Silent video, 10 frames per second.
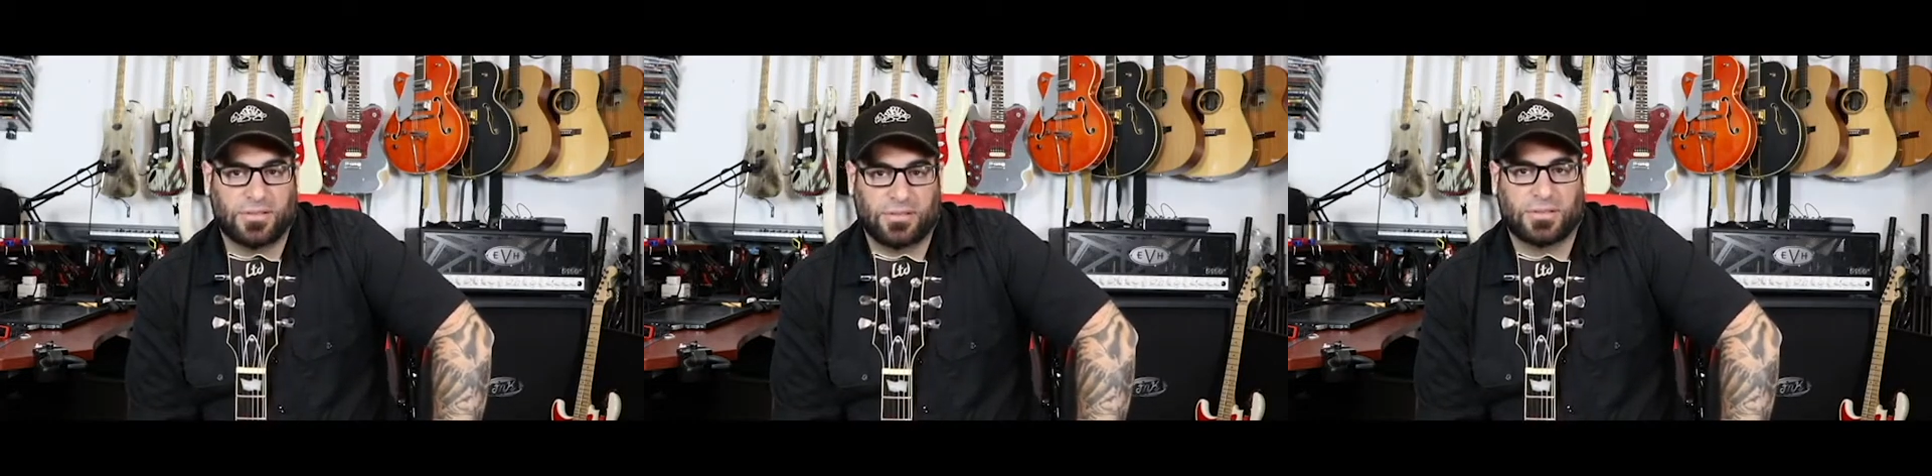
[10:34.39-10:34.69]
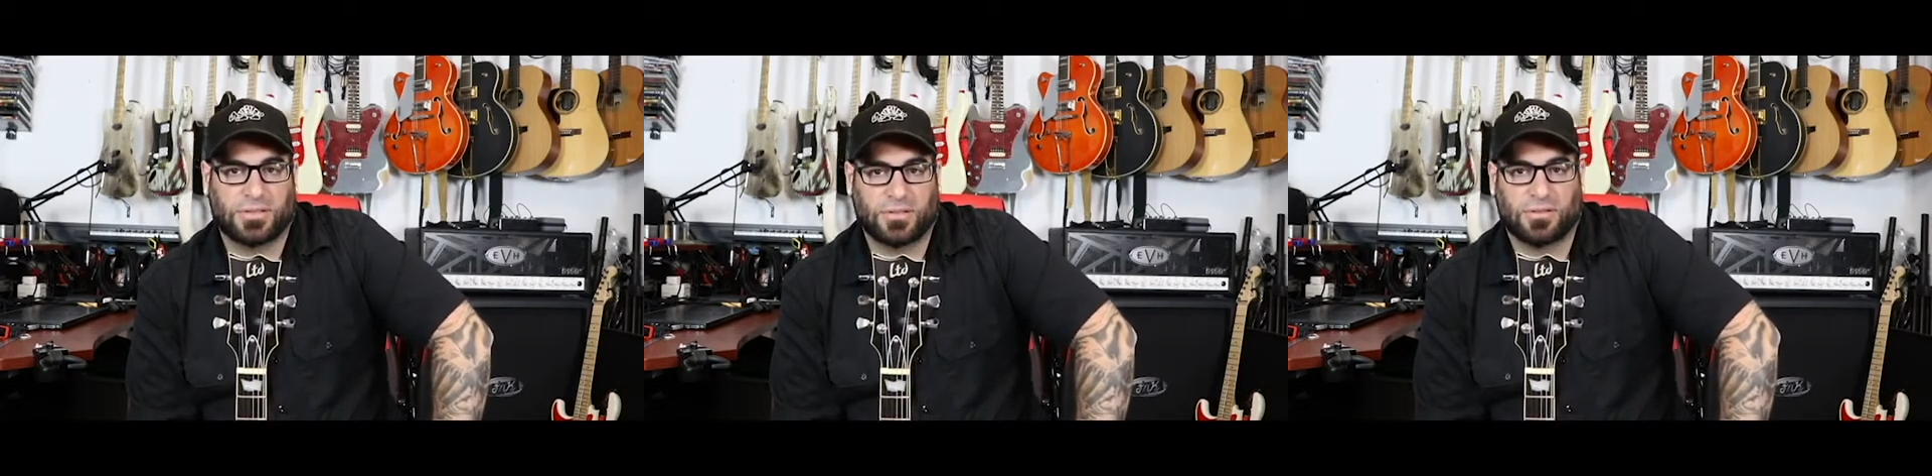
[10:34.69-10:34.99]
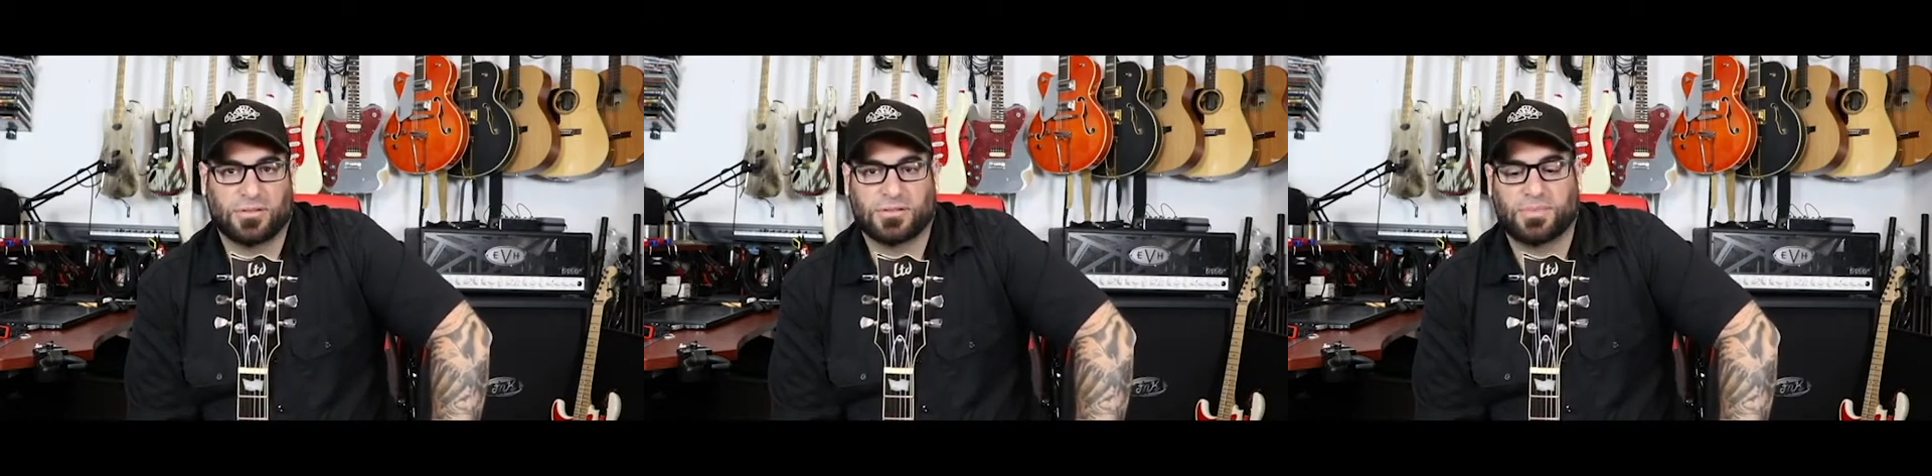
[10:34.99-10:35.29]
do the
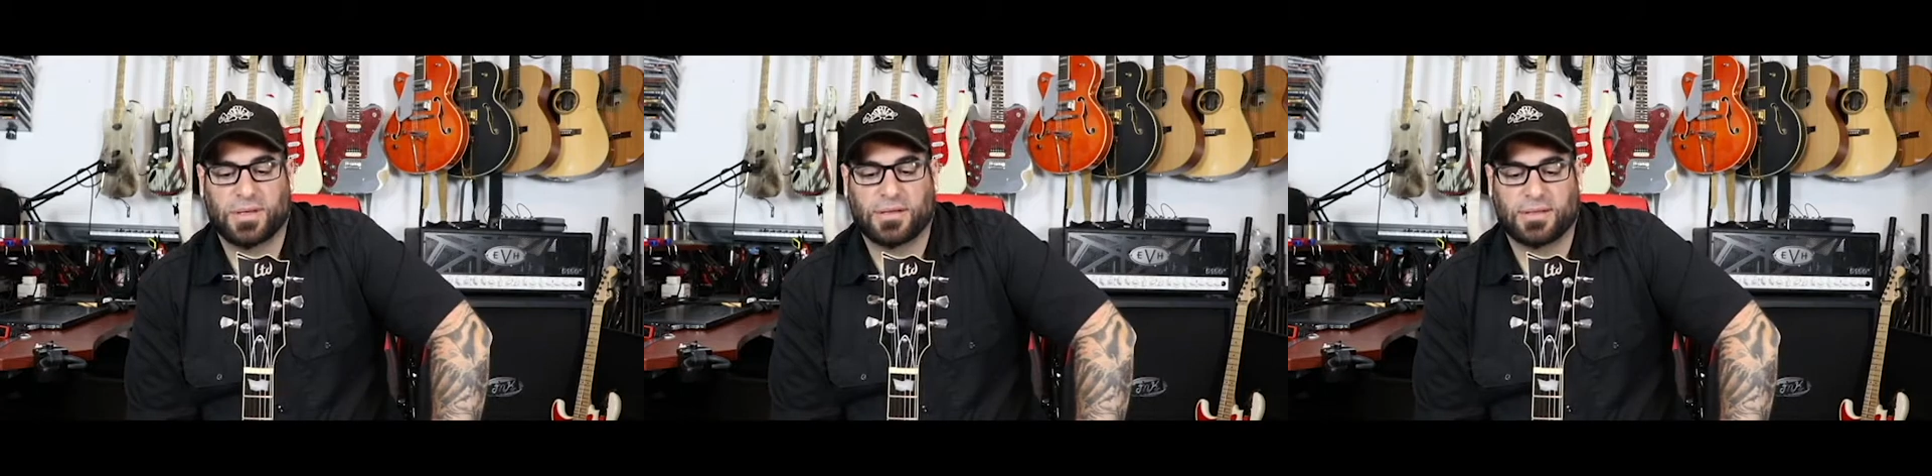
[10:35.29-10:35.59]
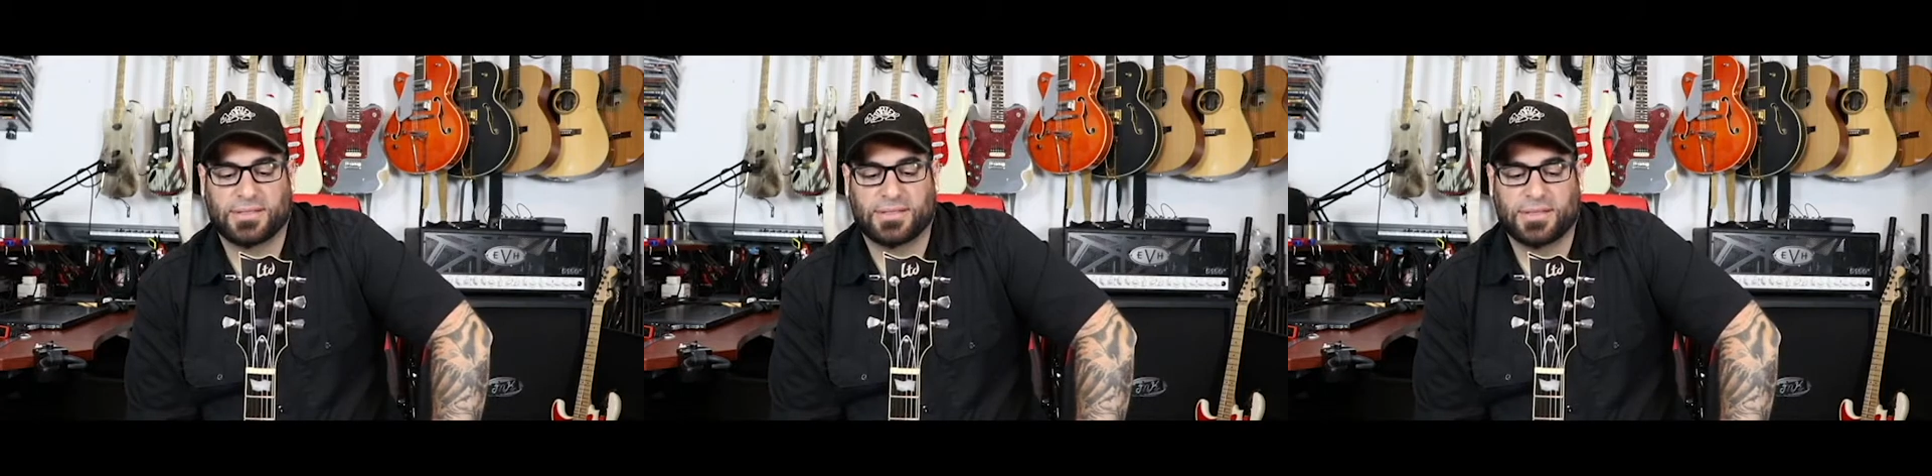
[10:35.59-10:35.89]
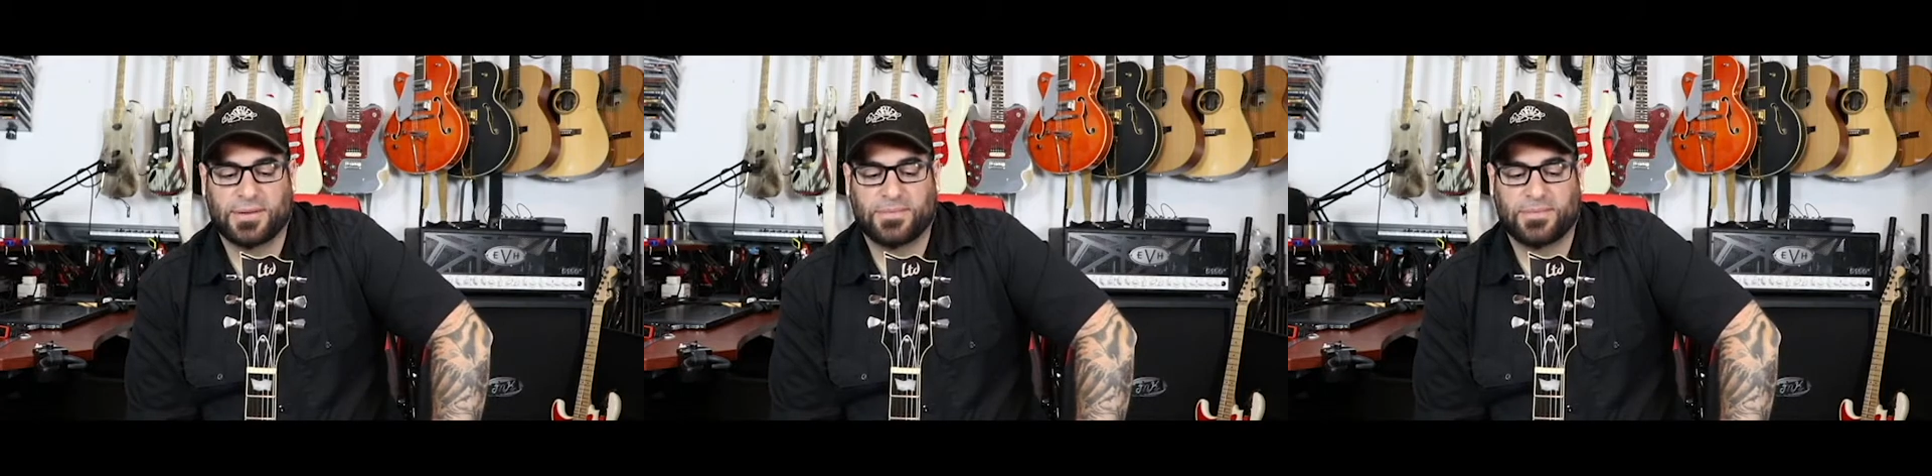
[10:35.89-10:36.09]
tuners because